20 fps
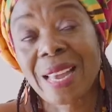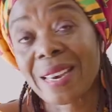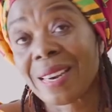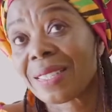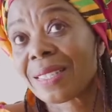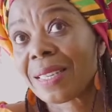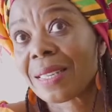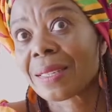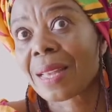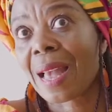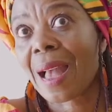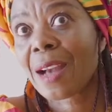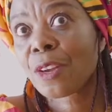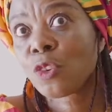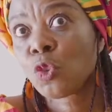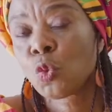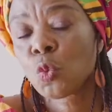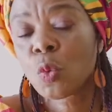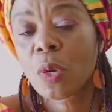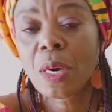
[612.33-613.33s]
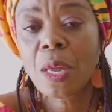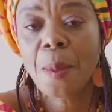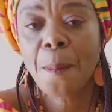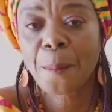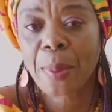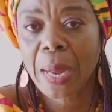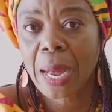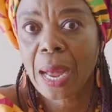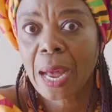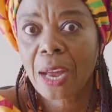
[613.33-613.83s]
and it is actually
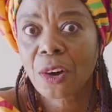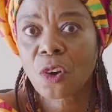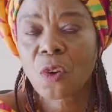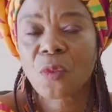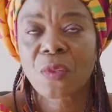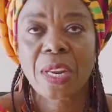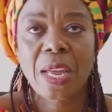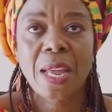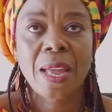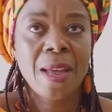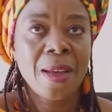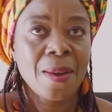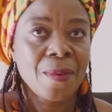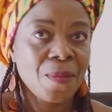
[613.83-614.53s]
part of the